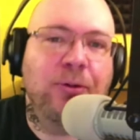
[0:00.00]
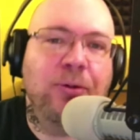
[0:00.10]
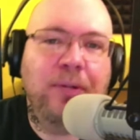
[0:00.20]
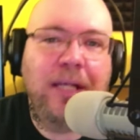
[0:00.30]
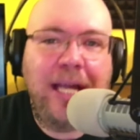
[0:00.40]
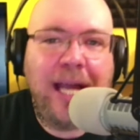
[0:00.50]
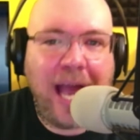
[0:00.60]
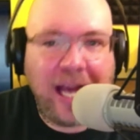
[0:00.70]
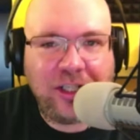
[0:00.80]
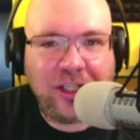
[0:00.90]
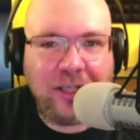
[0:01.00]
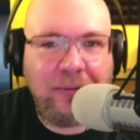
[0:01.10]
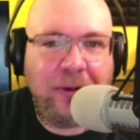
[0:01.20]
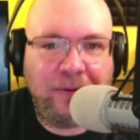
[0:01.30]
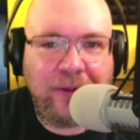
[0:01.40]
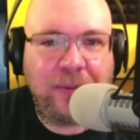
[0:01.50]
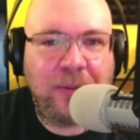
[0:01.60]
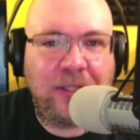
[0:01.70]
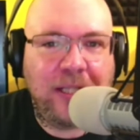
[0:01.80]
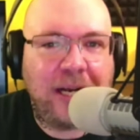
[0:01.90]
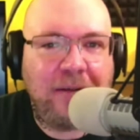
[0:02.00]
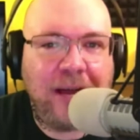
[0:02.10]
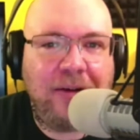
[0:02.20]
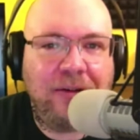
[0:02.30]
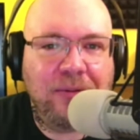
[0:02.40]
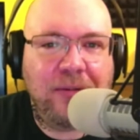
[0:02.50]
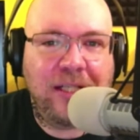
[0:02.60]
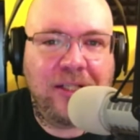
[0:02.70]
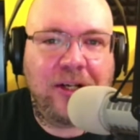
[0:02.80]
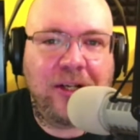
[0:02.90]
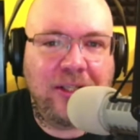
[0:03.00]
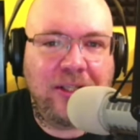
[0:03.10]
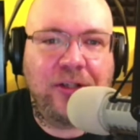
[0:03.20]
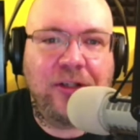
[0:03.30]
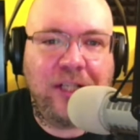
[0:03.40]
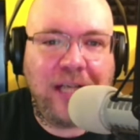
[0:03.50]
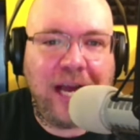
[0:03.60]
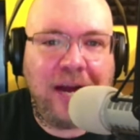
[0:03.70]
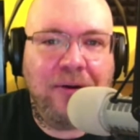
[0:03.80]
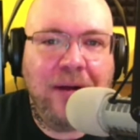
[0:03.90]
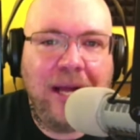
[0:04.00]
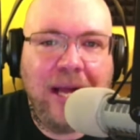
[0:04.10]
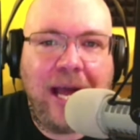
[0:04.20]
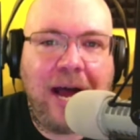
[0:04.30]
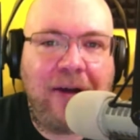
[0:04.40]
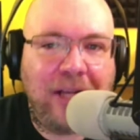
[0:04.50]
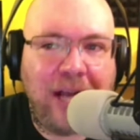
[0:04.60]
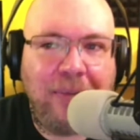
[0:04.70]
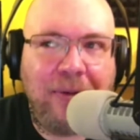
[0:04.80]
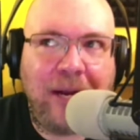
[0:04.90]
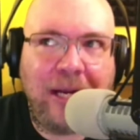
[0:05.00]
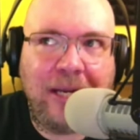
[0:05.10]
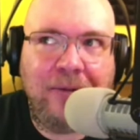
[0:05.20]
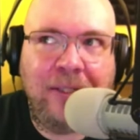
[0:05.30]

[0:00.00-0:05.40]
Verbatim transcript: You actually were the first person that I found when I started searching out how to copyright.